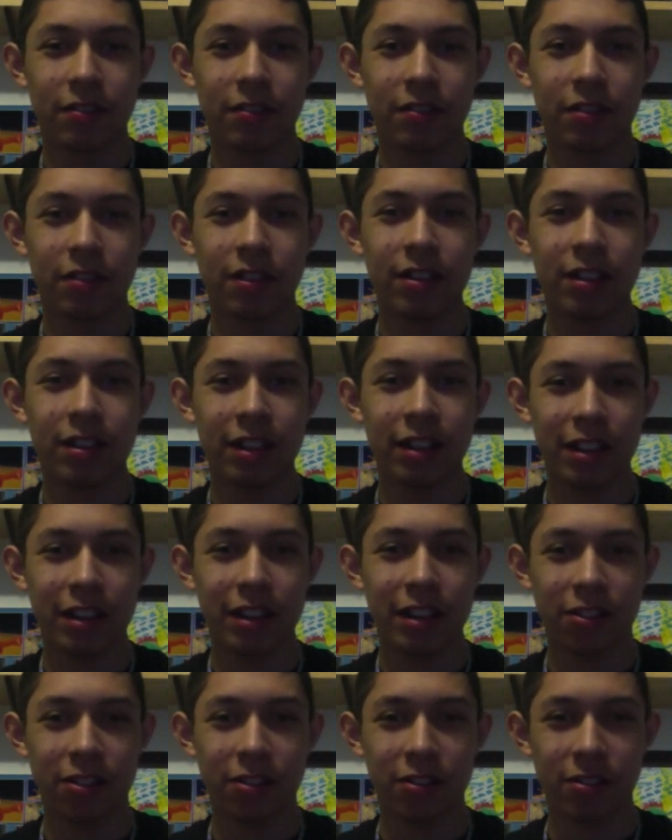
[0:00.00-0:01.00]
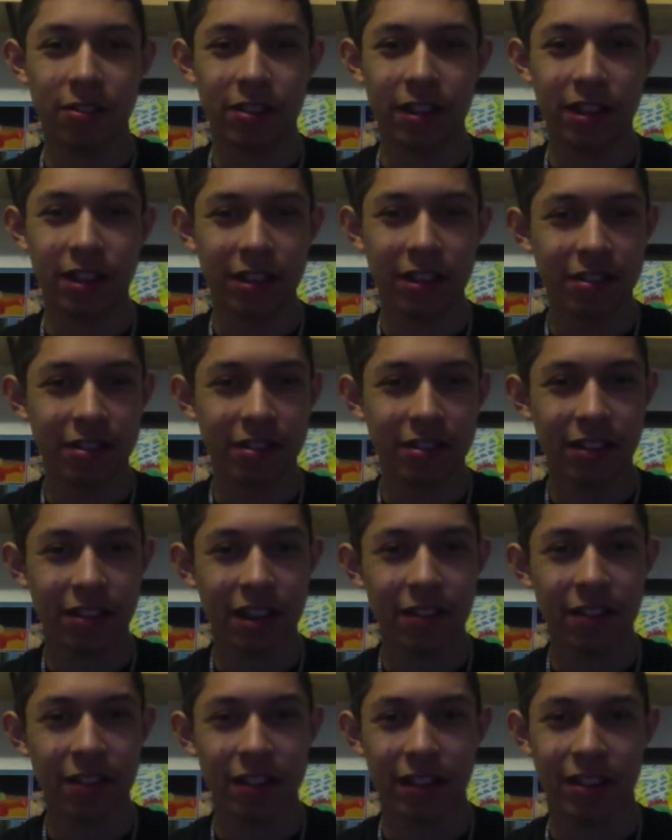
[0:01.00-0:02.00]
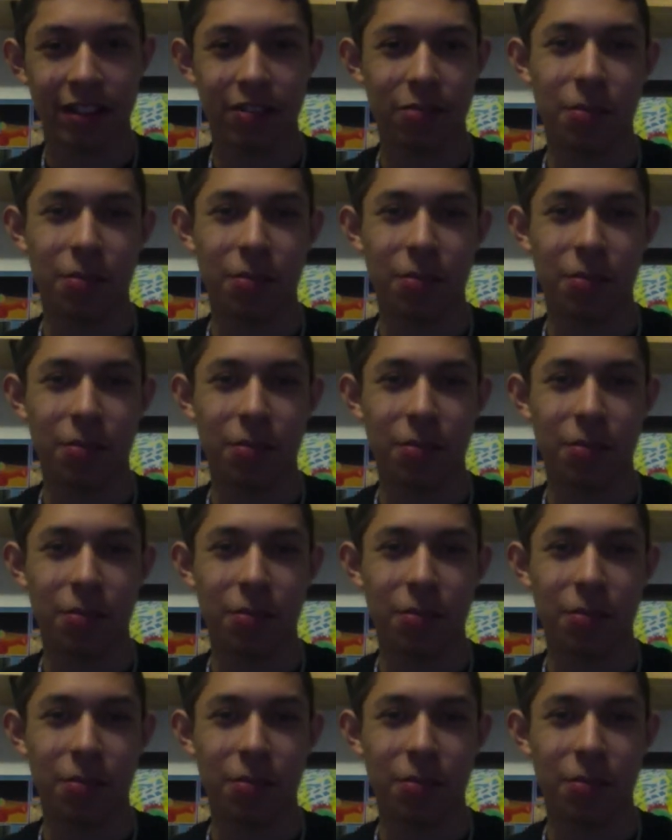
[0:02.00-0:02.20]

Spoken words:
Okay, so Tails is not really that